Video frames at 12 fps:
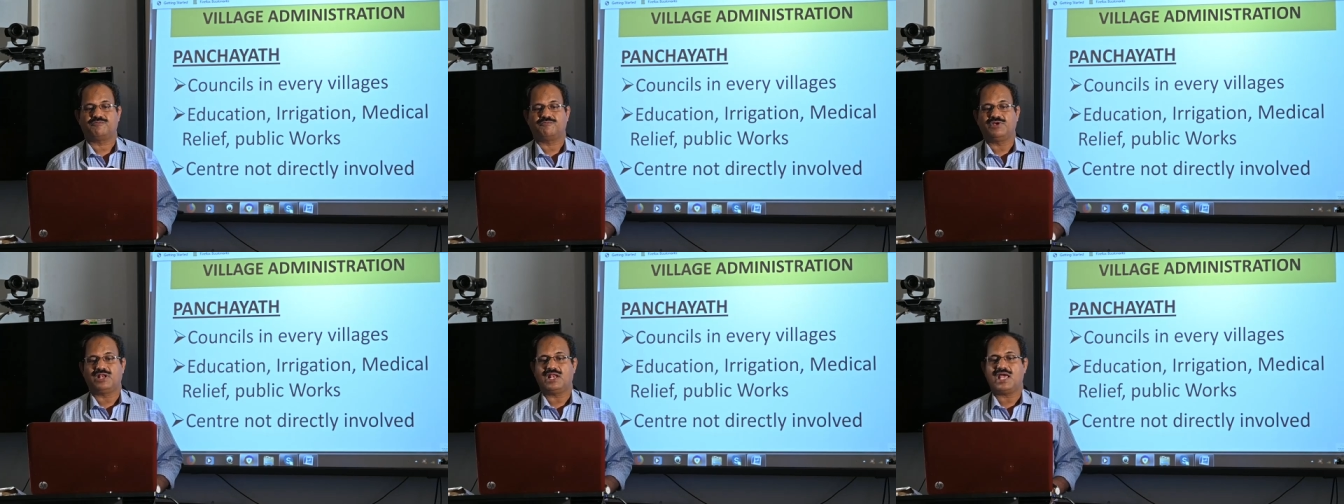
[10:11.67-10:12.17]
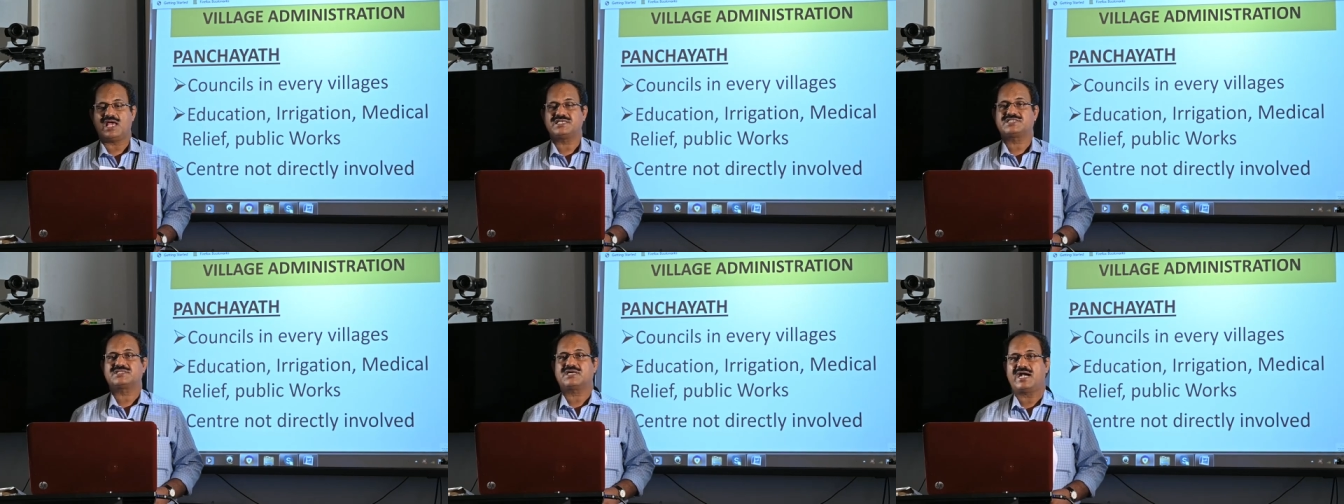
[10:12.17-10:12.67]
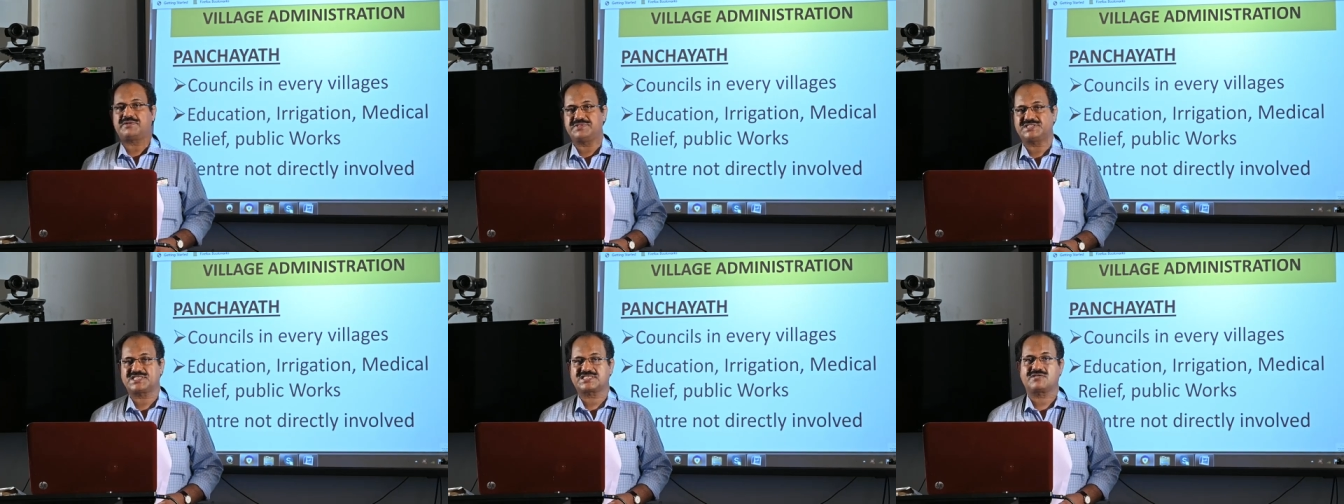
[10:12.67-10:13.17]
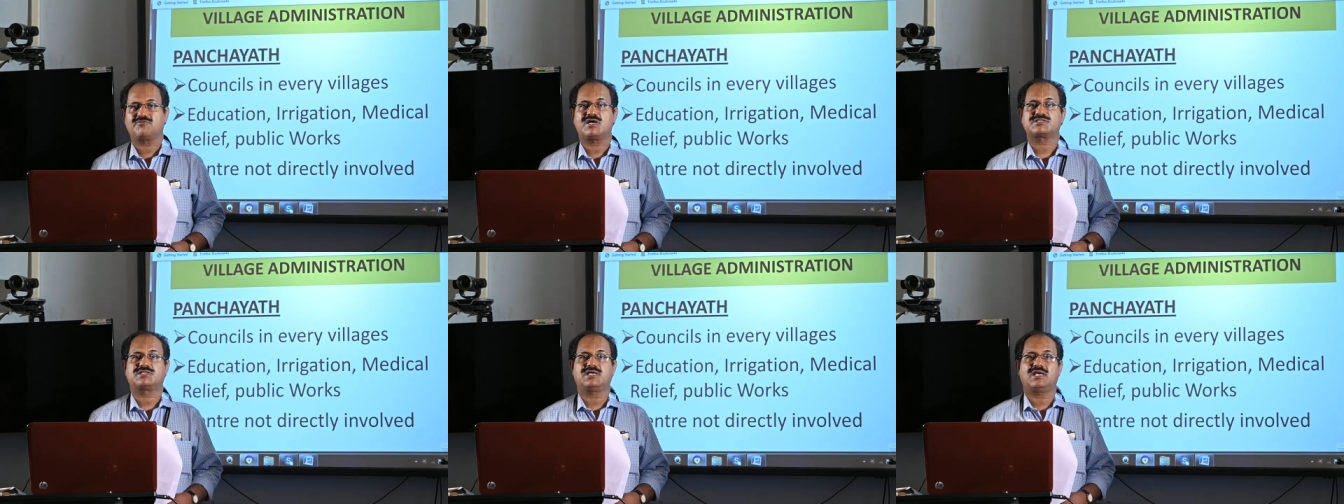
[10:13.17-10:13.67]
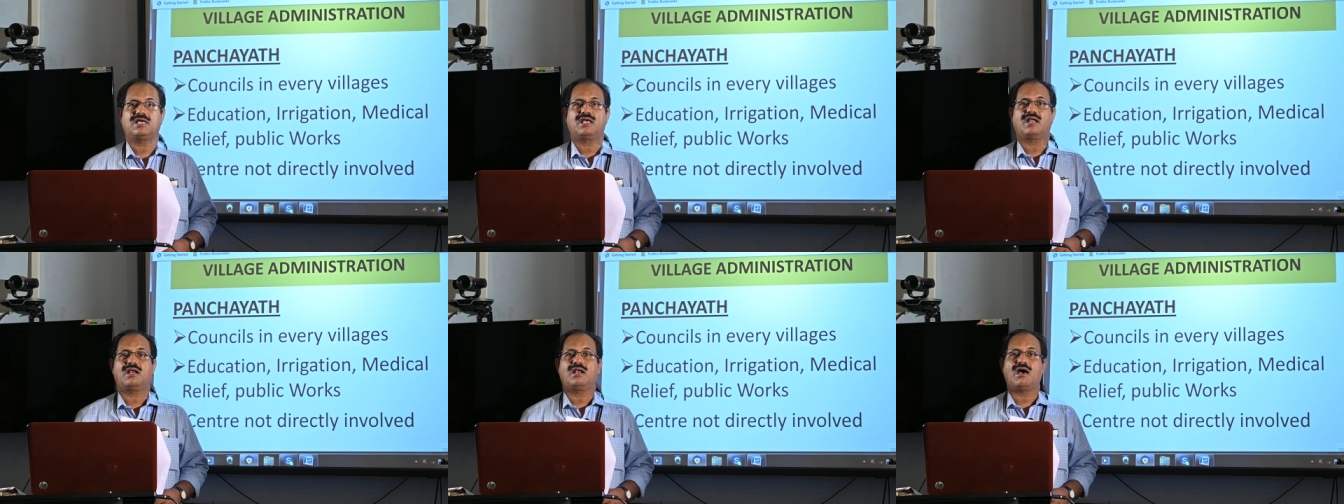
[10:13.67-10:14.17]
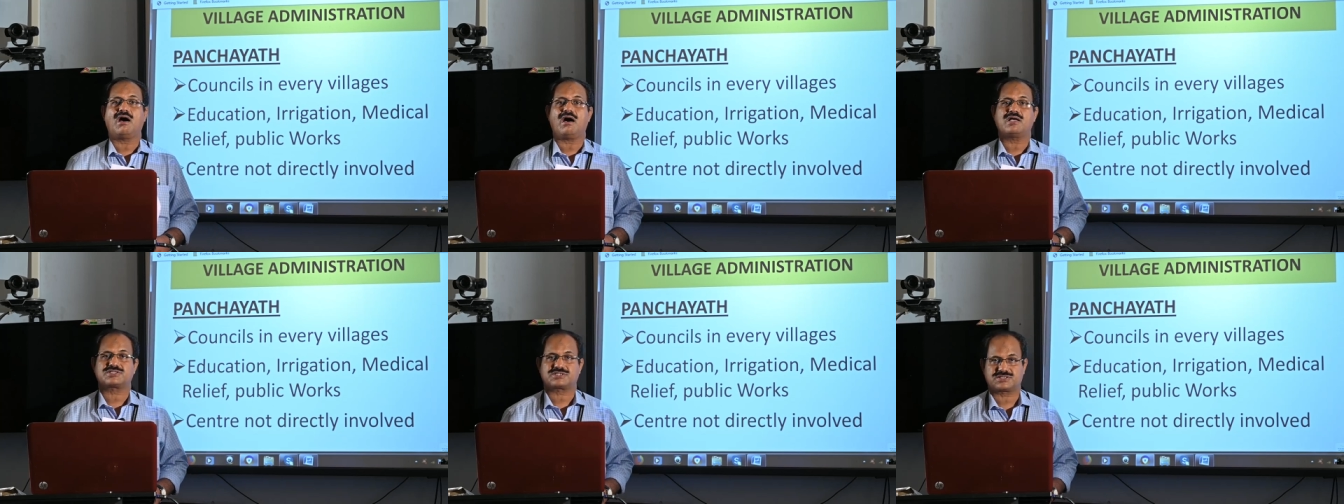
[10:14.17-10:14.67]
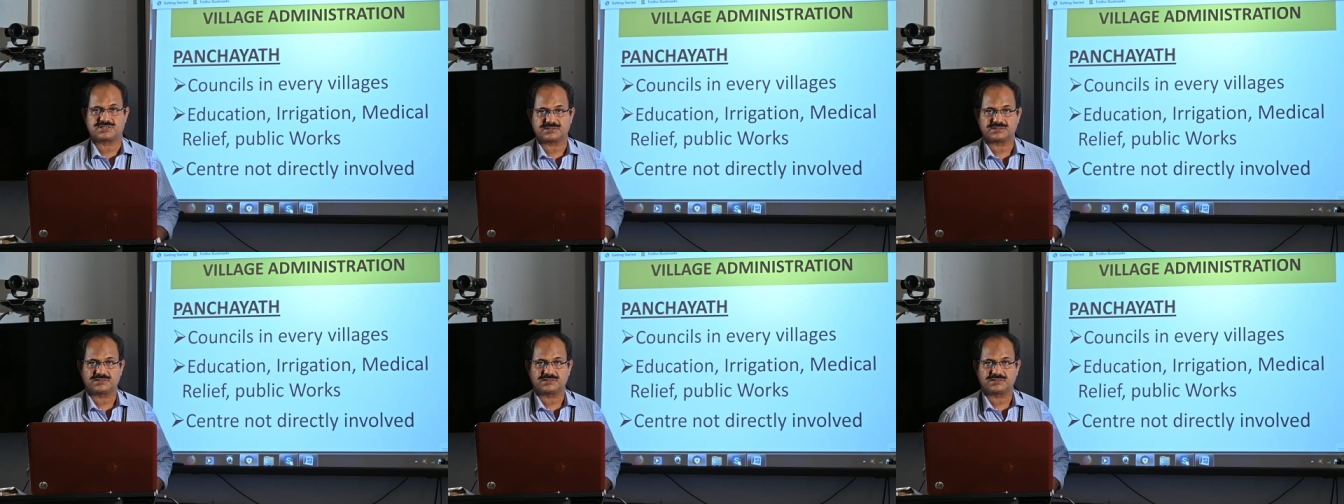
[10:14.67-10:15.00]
village administration was the last